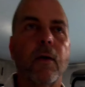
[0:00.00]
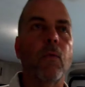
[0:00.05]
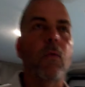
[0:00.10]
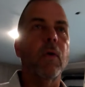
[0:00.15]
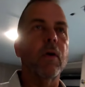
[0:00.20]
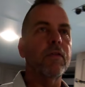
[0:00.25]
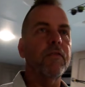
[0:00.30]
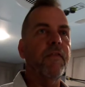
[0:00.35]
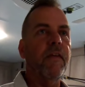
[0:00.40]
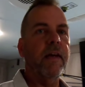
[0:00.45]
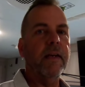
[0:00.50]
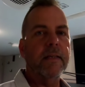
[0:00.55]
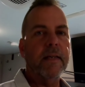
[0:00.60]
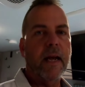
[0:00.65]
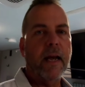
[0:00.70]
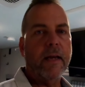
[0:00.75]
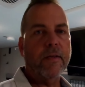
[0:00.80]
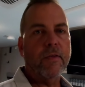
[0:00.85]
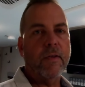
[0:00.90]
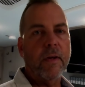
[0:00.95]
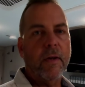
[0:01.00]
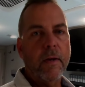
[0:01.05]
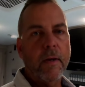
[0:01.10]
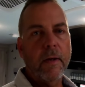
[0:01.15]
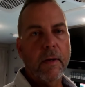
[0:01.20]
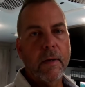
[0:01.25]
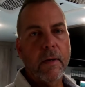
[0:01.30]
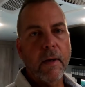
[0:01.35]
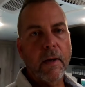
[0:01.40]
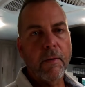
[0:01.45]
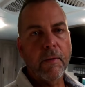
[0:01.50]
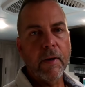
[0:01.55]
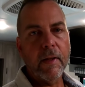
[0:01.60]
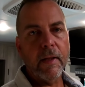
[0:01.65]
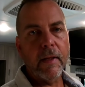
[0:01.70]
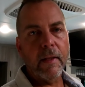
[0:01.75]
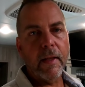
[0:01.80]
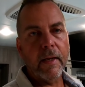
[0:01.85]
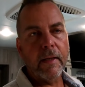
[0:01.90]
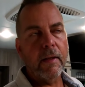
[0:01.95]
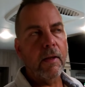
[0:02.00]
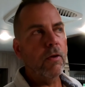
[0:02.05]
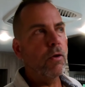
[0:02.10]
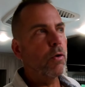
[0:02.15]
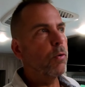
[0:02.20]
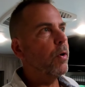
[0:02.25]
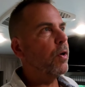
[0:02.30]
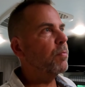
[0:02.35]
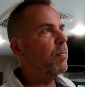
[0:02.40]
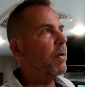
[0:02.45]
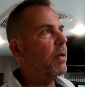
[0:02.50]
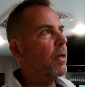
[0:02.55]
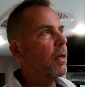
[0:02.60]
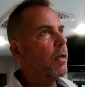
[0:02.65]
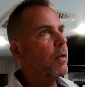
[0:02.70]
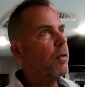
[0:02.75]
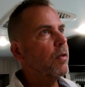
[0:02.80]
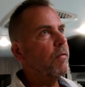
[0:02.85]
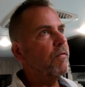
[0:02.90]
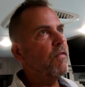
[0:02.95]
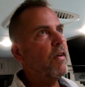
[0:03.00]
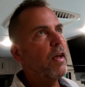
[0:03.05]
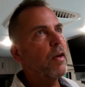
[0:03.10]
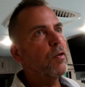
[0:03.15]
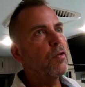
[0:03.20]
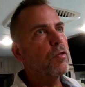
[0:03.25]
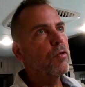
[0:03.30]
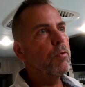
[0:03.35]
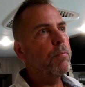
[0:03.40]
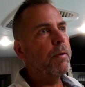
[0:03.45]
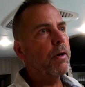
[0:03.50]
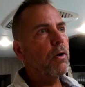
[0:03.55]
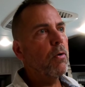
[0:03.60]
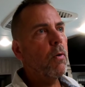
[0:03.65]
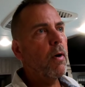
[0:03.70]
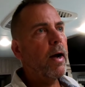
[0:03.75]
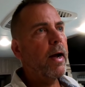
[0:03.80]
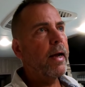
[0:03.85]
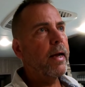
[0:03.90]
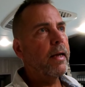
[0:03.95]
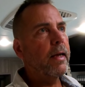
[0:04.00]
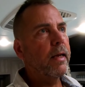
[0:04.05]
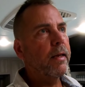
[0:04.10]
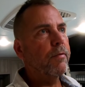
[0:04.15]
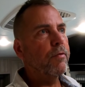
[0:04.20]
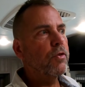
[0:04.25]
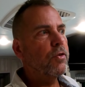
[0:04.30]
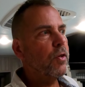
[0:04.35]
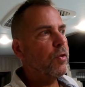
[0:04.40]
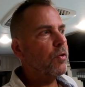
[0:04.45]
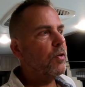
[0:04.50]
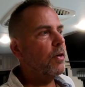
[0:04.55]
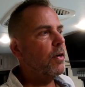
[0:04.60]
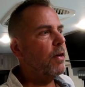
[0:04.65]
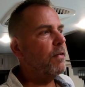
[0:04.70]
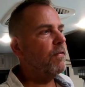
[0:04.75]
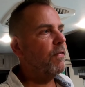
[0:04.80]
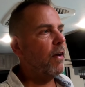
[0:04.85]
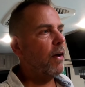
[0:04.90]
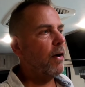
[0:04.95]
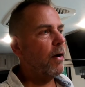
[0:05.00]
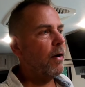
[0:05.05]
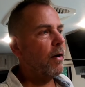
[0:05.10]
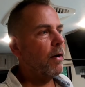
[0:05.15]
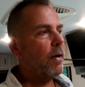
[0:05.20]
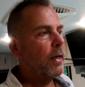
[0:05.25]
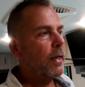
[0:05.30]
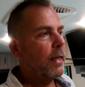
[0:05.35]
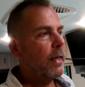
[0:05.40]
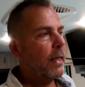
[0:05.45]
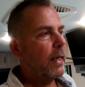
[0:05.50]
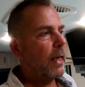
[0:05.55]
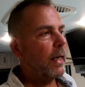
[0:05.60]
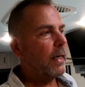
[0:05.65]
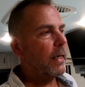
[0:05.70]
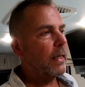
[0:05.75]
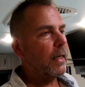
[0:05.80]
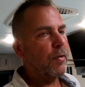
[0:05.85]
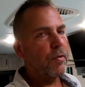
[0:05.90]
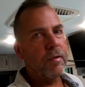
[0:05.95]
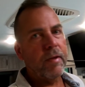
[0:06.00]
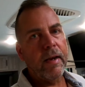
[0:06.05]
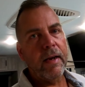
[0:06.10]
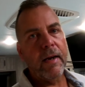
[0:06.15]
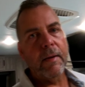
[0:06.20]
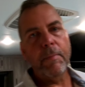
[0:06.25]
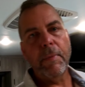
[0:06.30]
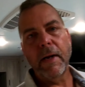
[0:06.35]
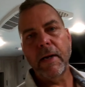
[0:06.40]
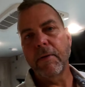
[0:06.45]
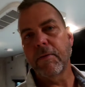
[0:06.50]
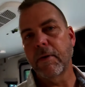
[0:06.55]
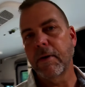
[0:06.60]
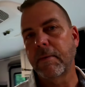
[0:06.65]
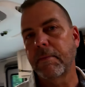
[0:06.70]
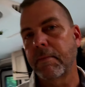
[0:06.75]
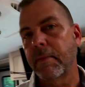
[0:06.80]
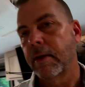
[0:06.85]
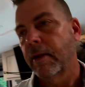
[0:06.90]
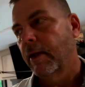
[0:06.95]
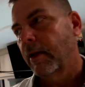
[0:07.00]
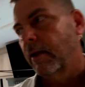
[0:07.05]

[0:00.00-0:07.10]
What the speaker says: it works fantastic. I really like the USB. The fan's super quiet, it gives just enough air, and it doesn't take up any room,